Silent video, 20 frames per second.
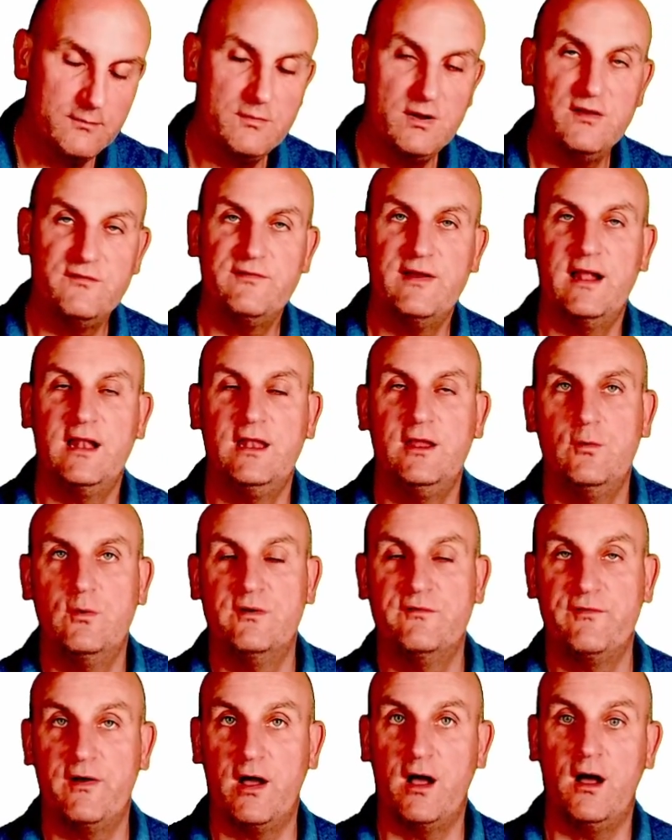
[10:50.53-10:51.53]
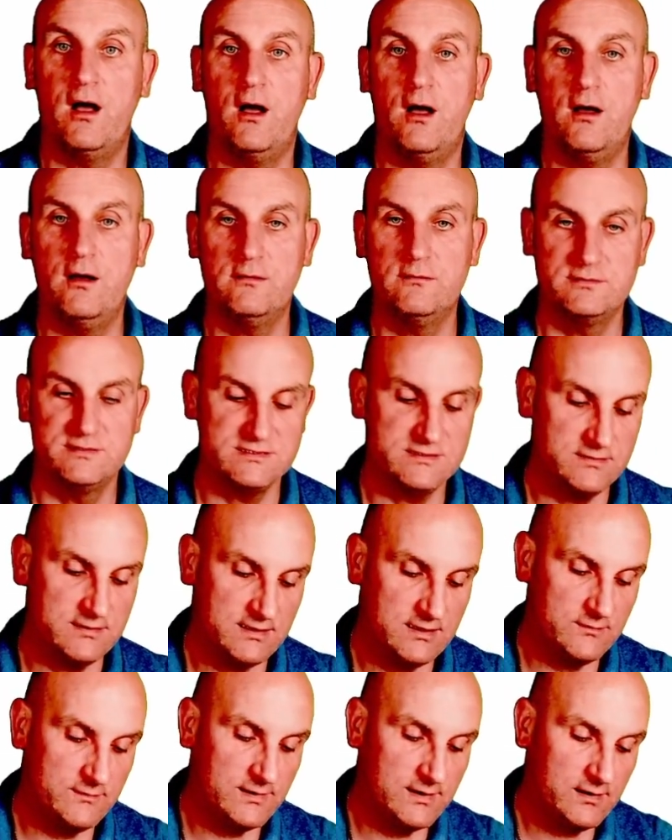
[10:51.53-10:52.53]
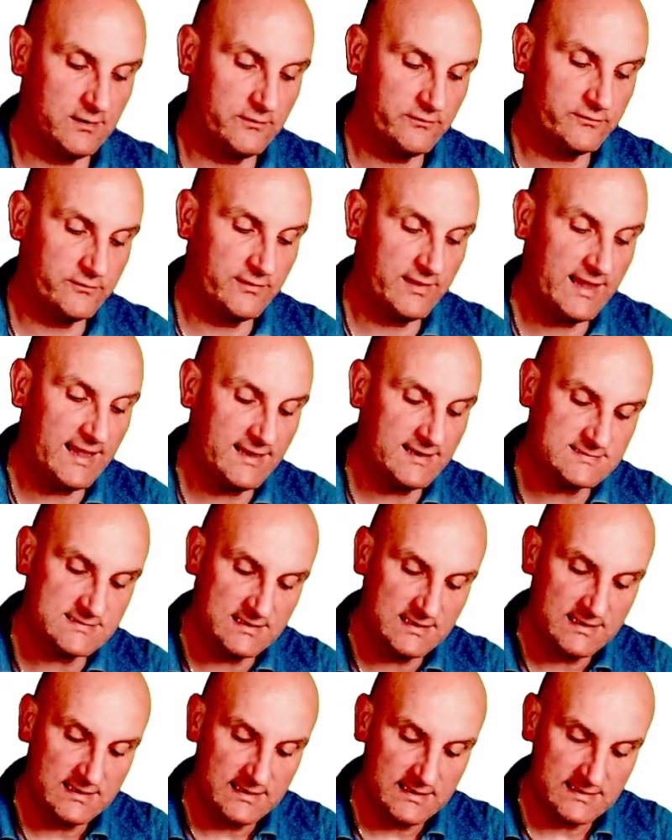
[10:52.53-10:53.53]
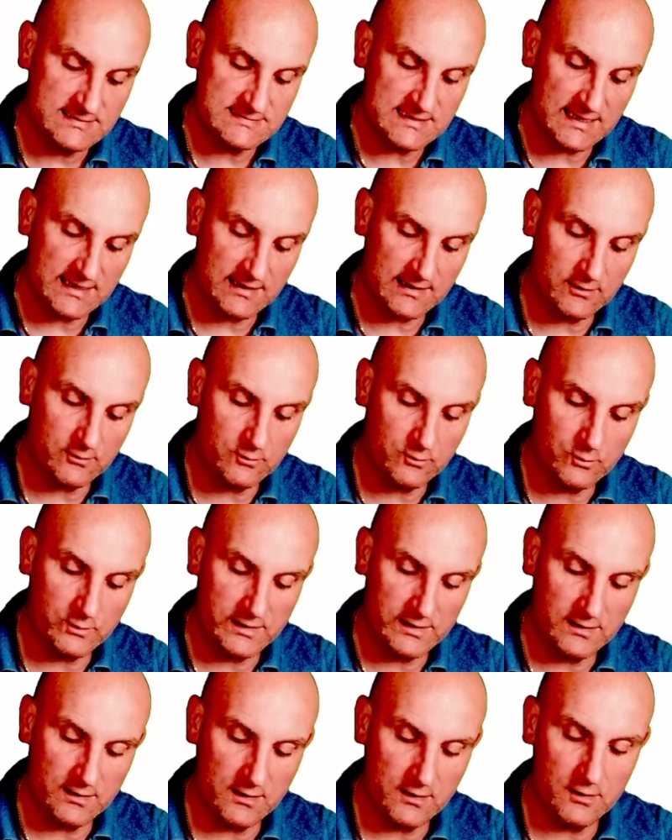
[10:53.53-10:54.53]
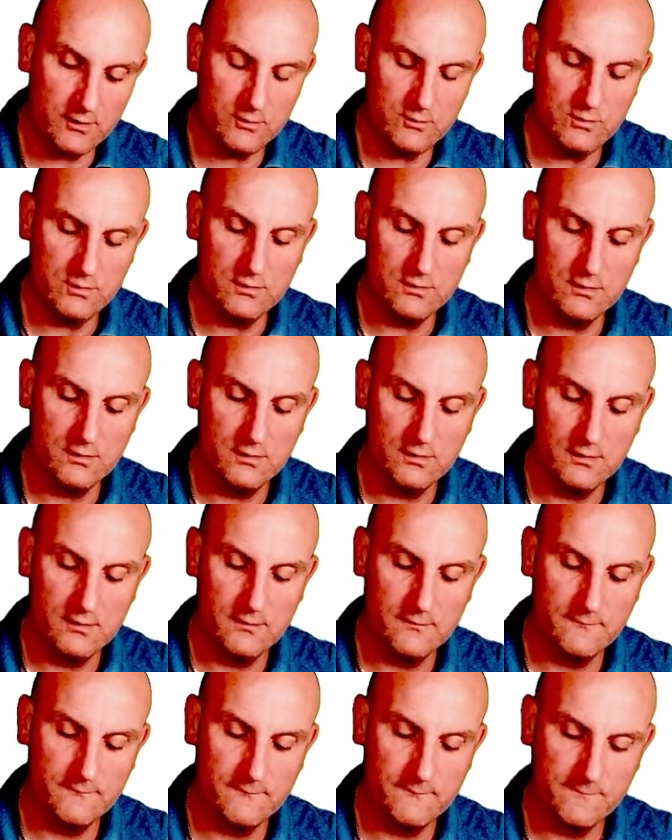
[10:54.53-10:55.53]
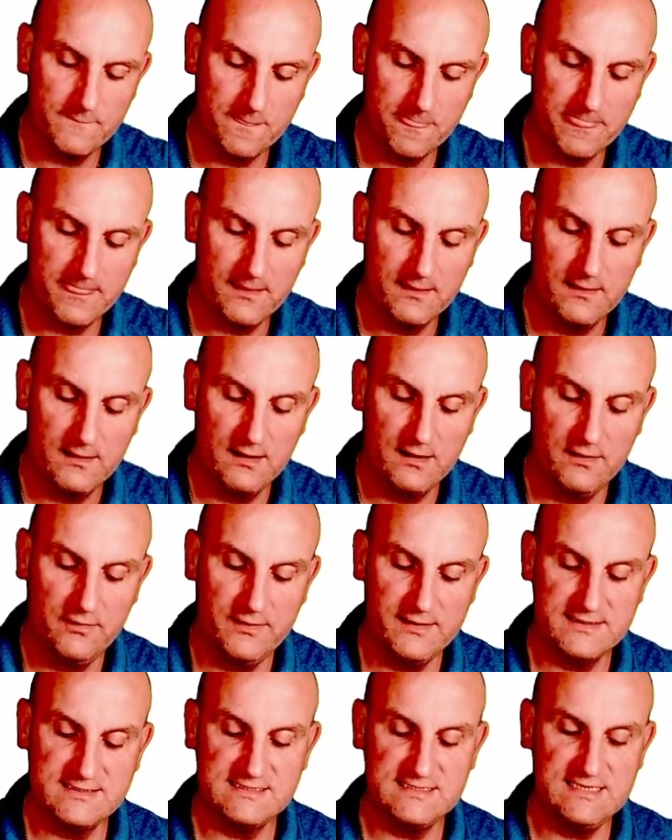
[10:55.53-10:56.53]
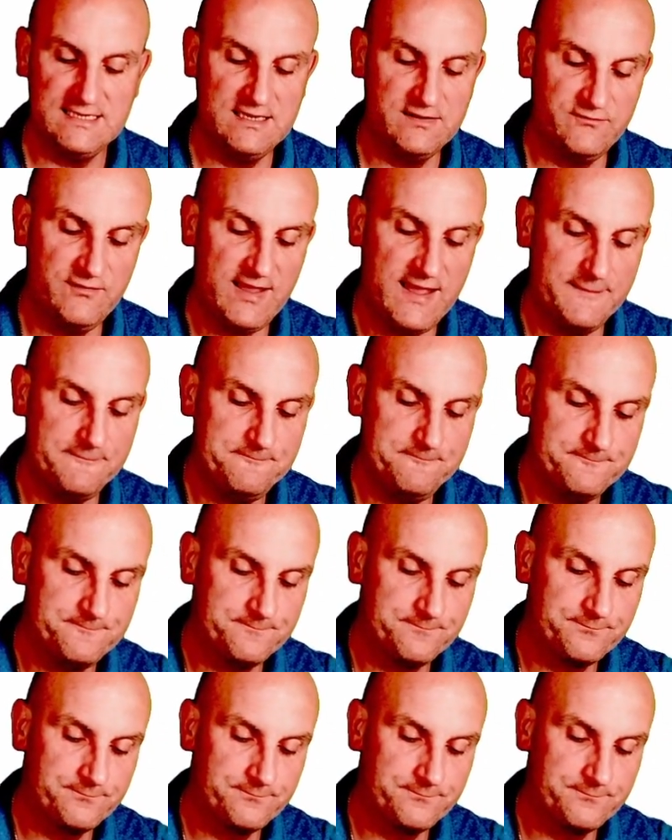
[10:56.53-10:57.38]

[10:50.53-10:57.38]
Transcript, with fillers: my value of r. So there we go. So that is how we know that t of m,